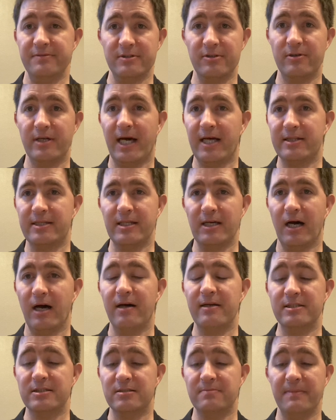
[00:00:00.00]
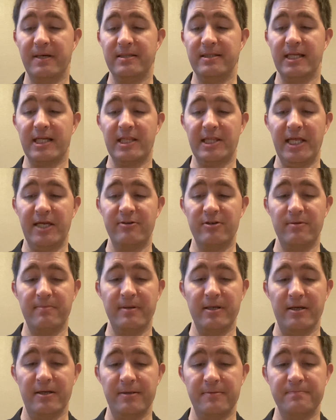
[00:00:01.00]
They're not the honest men they claim to
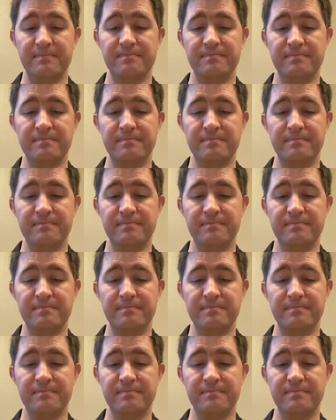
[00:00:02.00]
be.